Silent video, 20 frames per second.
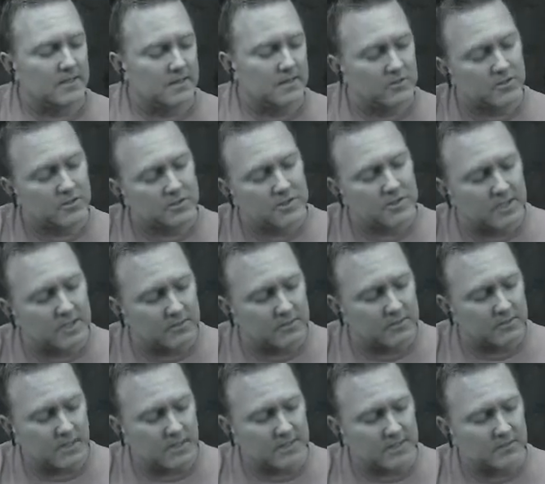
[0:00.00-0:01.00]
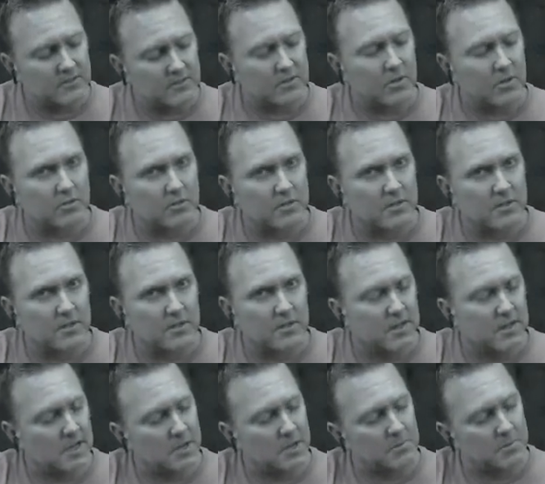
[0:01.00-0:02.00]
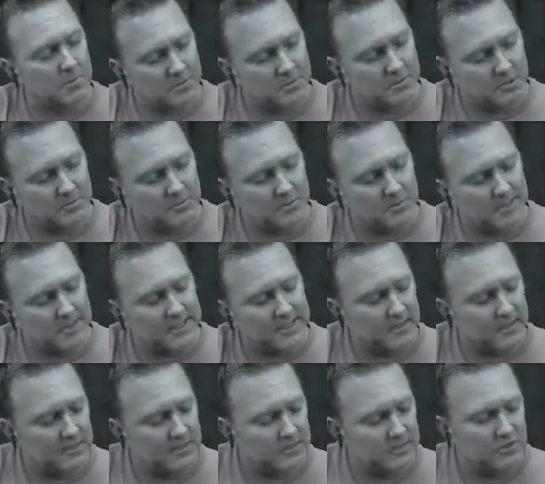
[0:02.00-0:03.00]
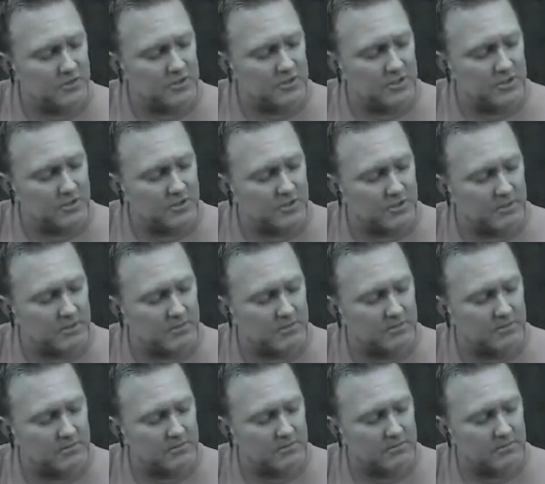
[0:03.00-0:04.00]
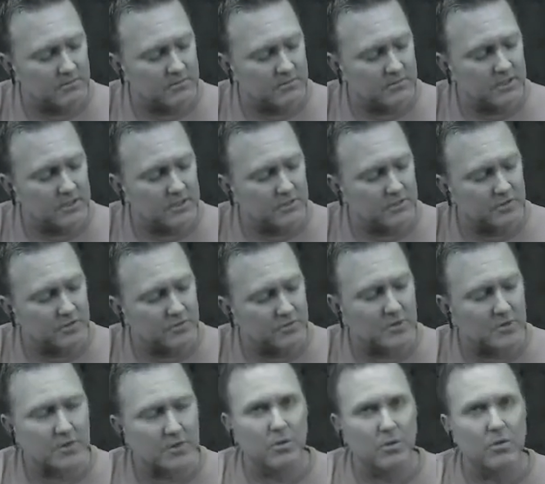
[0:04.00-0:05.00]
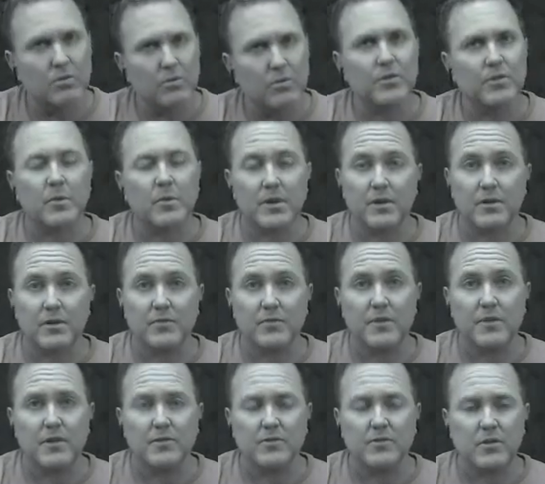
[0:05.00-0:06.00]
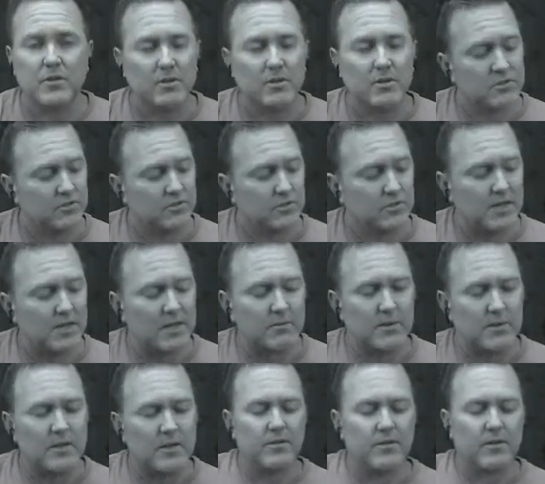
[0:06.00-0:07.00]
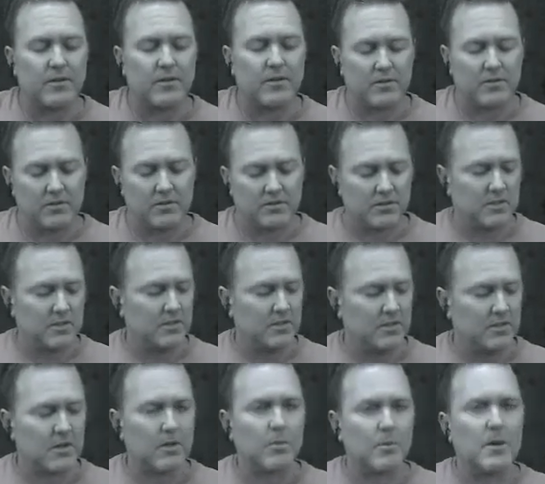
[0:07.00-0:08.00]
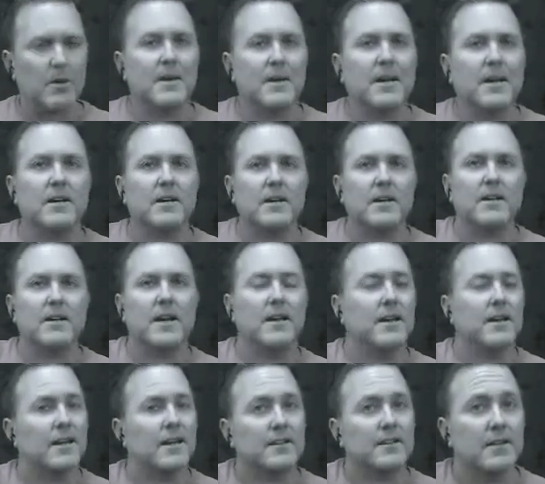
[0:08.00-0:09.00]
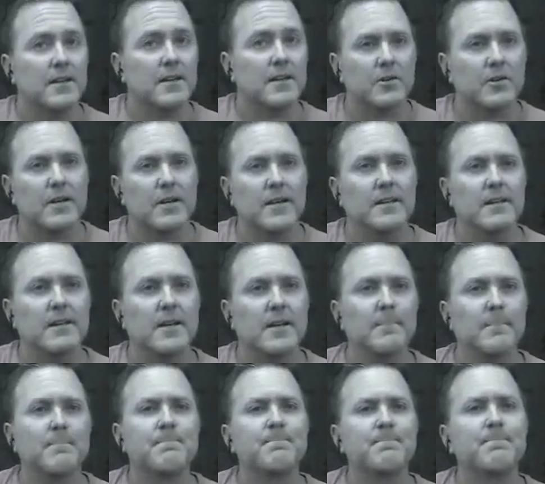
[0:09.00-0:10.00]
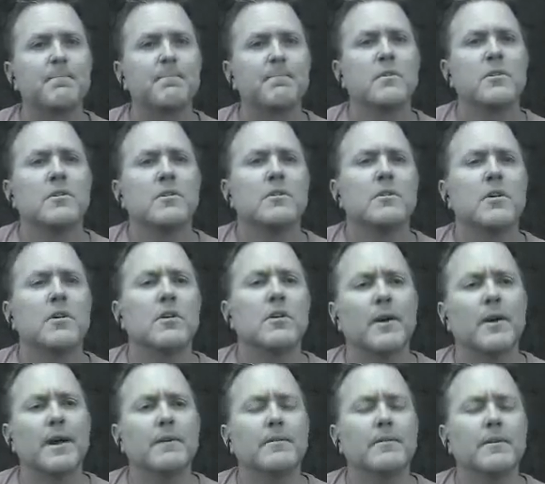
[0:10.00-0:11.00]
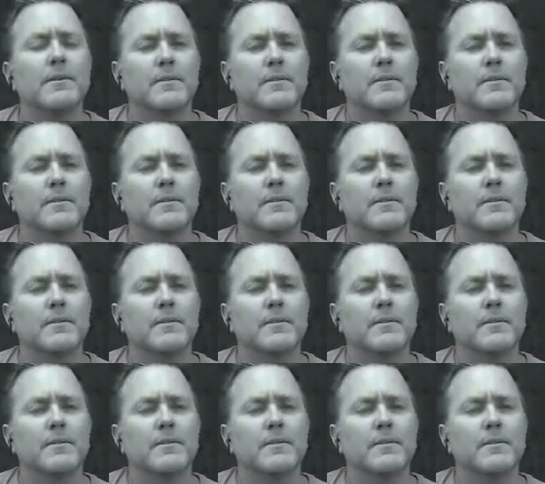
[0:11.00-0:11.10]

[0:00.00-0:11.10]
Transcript: just kind of glance over the top a little bit like this to get your foothold on where your fingers go. Let's do that rather than tilt the guitar way back like that. That's not a good idea. All right.